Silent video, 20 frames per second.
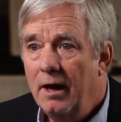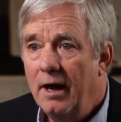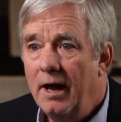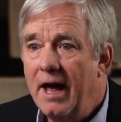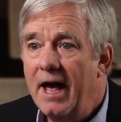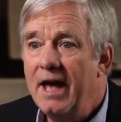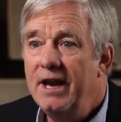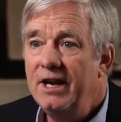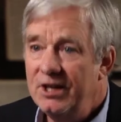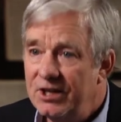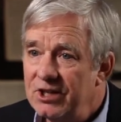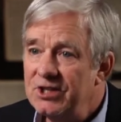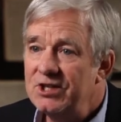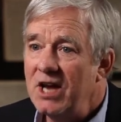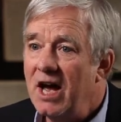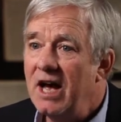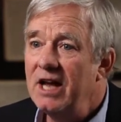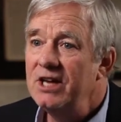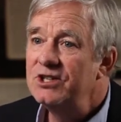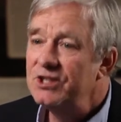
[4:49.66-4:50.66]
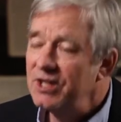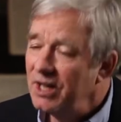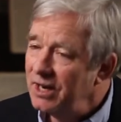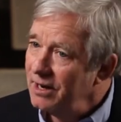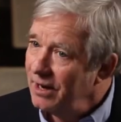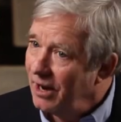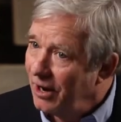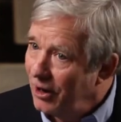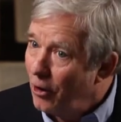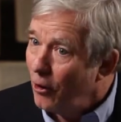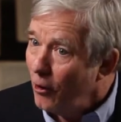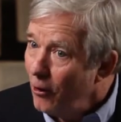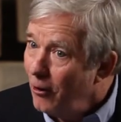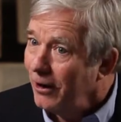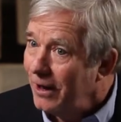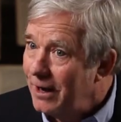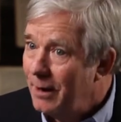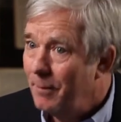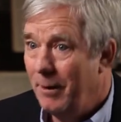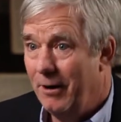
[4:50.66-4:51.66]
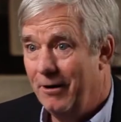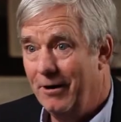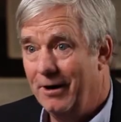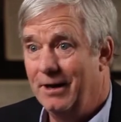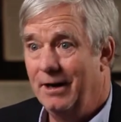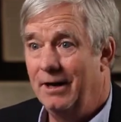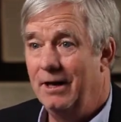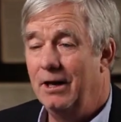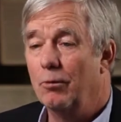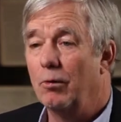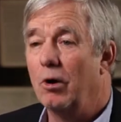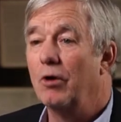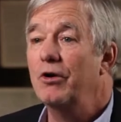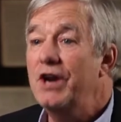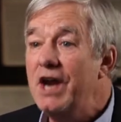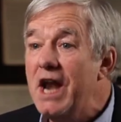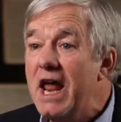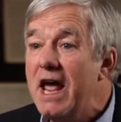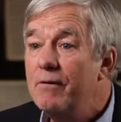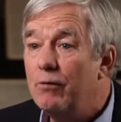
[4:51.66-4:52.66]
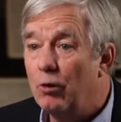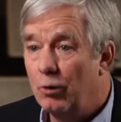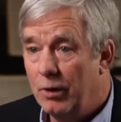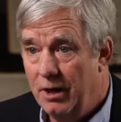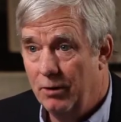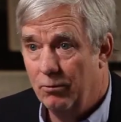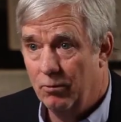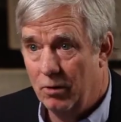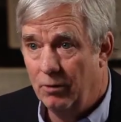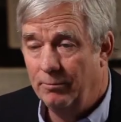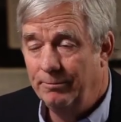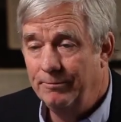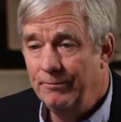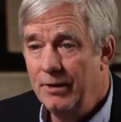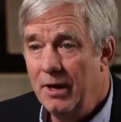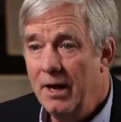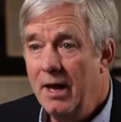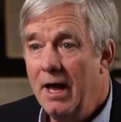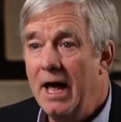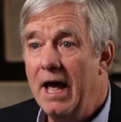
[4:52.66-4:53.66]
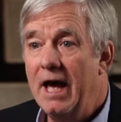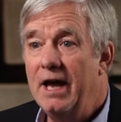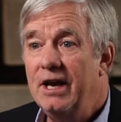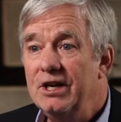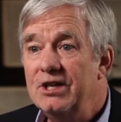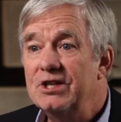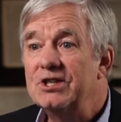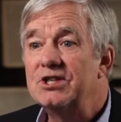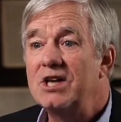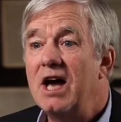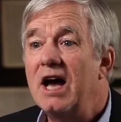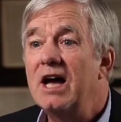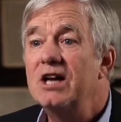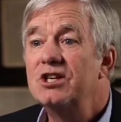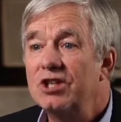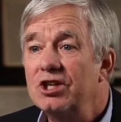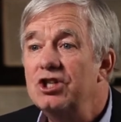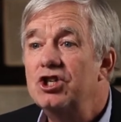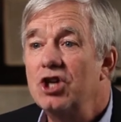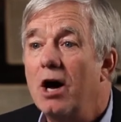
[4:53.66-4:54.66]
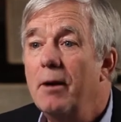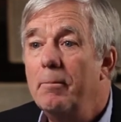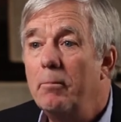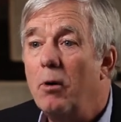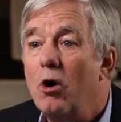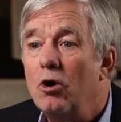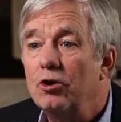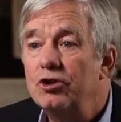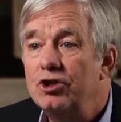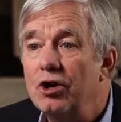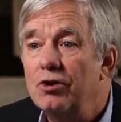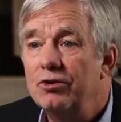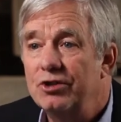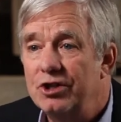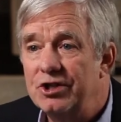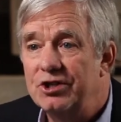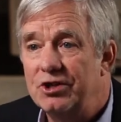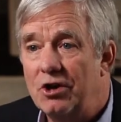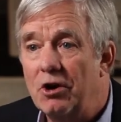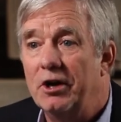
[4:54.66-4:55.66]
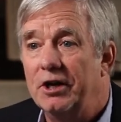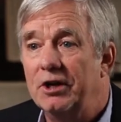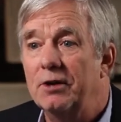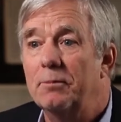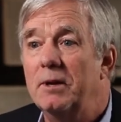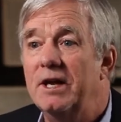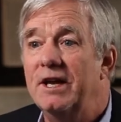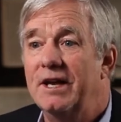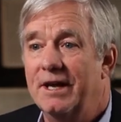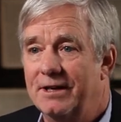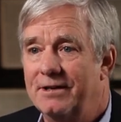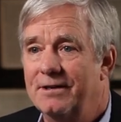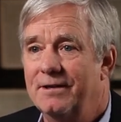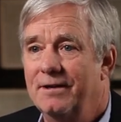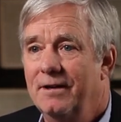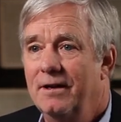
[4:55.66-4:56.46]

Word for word: And he decides that an early American hero, naval hero, and he decides that John Paul Jones is going to be it.